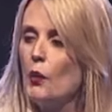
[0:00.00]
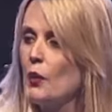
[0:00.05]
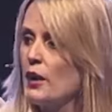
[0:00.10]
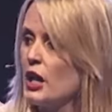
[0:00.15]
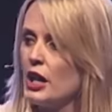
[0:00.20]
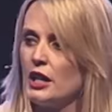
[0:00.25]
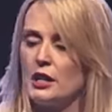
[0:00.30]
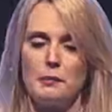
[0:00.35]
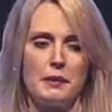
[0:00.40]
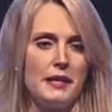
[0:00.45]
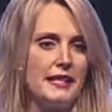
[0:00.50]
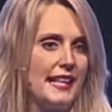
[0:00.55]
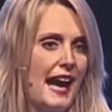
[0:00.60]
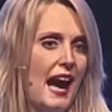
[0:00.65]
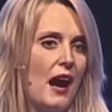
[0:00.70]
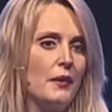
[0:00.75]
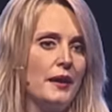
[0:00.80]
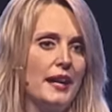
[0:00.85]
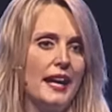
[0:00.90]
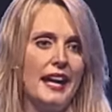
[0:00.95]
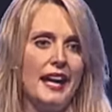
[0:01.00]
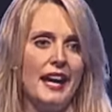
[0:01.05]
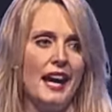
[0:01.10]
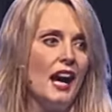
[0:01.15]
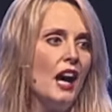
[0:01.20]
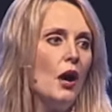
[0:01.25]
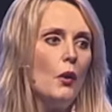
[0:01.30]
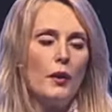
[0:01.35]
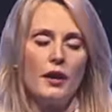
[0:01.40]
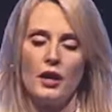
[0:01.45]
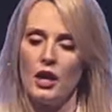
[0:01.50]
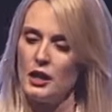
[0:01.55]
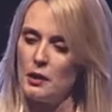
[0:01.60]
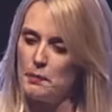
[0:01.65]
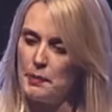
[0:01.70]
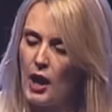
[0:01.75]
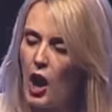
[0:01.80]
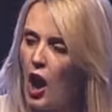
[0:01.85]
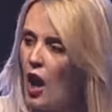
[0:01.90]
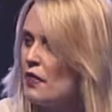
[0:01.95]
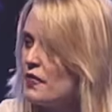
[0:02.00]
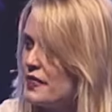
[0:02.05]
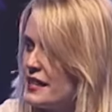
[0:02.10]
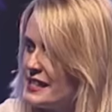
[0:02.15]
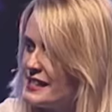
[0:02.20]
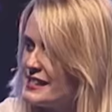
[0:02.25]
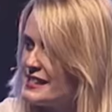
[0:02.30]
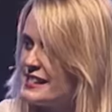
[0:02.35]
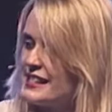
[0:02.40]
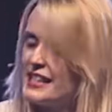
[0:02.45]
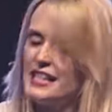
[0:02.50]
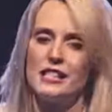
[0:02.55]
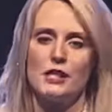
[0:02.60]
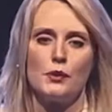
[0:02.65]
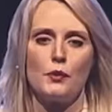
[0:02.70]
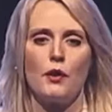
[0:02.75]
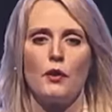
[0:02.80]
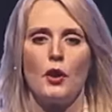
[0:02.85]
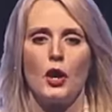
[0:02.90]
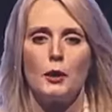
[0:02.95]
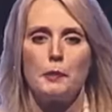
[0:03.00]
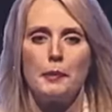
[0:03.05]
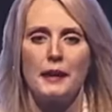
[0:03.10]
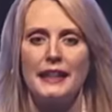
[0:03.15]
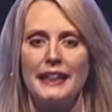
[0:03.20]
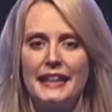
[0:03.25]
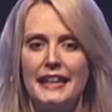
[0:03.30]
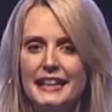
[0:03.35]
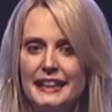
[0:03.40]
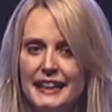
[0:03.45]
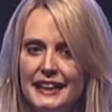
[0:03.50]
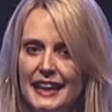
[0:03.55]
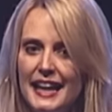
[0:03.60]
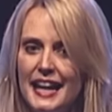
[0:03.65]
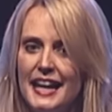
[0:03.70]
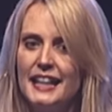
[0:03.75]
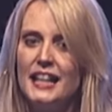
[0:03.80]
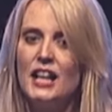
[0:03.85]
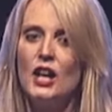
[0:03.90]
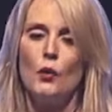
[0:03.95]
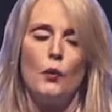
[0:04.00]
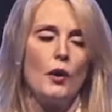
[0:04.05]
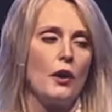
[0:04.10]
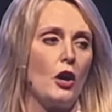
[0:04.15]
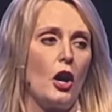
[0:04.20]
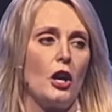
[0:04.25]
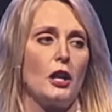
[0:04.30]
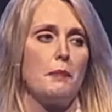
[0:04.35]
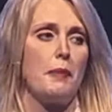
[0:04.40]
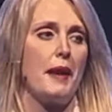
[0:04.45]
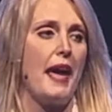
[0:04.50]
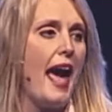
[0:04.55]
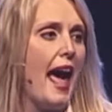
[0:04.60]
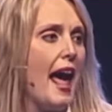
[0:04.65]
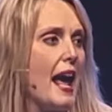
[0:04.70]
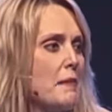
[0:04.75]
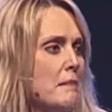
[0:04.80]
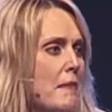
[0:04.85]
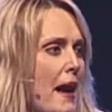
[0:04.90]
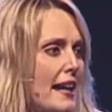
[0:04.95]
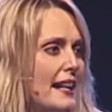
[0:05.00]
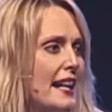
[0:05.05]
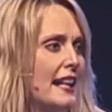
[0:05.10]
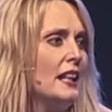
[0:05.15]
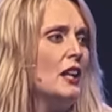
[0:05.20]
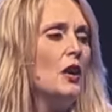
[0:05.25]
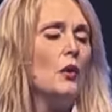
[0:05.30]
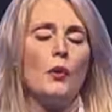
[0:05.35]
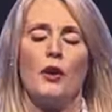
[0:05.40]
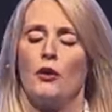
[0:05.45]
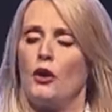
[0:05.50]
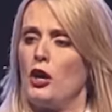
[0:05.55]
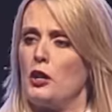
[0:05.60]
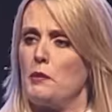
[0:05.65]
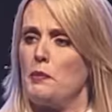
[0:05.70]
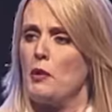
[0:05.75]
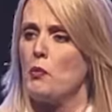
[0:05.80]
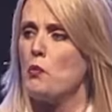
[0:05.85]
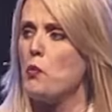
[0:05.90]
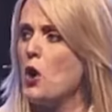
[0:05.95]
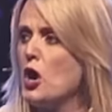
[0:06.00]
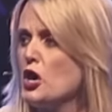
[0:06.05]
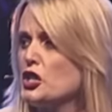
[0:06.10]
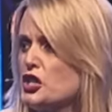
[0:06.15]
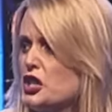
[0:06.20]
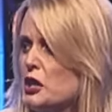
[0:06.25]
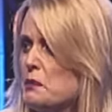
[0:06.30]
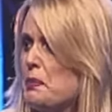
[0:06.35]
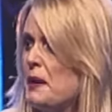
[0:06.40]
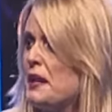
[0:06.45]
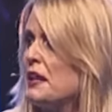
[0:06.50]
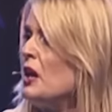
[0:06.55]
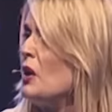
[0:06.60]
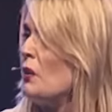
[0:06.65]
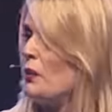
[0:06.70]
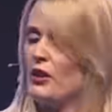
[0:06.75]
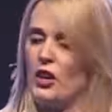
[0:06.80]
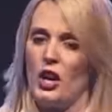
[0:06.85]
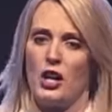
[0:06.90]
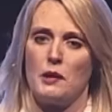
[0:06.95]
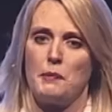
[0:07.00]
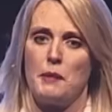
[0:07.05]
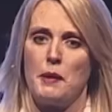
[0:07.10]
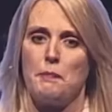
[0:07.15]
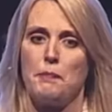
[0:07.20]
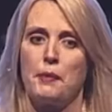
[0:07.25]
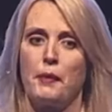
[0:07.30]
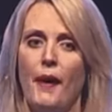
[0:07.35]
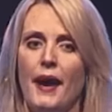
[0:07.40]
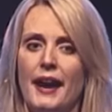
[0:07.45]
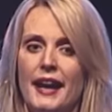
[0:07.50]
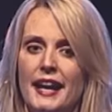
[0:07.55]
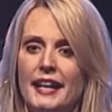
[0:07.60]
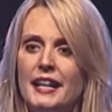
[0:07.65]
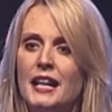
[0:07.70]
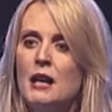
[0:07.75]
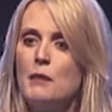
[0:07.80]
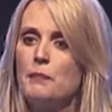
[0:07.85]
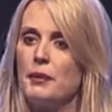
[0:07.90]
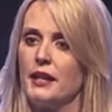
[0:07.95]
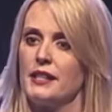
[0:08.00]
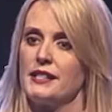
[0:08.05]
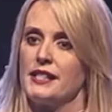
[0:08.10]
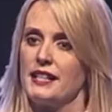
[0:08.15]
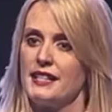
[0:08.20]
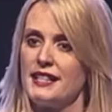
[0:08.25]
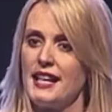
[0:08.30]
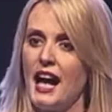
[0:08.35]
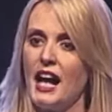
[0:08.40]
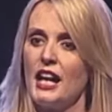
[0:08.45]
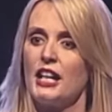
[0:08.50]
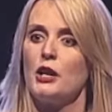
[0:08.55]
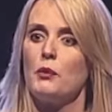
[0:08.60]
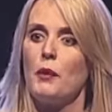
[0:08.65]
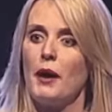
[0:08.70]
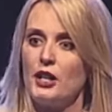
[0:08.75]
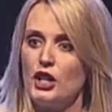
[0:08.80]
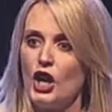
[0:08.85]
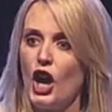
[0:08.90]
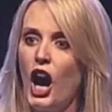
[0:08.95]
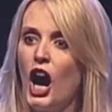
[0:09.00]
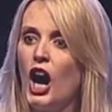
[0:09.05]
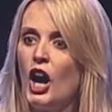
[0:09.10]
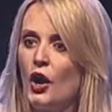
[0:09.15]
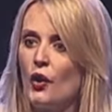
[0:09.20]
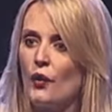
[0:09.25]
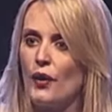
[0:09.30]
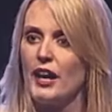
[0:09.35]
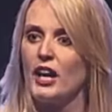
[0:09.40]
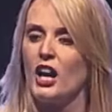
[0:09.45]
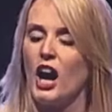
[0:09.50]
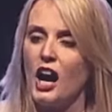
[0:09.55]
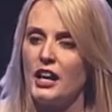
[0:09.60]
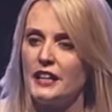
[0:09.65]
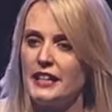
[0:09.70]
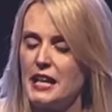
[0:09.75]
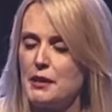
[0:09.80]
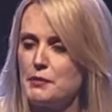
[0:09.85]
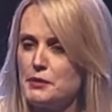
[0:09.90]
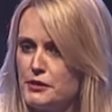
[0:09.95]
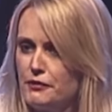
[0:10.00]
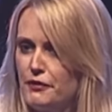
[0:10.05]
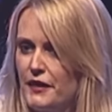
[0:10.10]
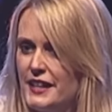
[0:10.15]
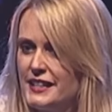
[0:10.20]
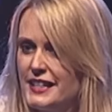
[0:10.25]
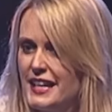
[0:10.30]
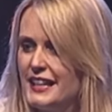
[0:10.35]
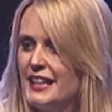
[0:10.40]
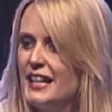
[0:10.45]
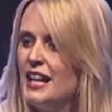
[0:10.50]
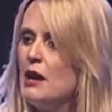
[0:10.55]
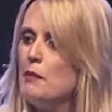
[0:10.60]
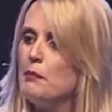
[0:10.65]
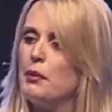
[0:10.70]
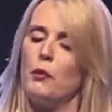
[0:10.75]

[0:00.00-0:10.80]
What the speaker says: We got to be down here. We got to be on these seats. We've got to be leaning in. We've got to be amening. We've got to be worshiping. We've got to be praying. Because I tell you, when you're hungry, God keeps feeding.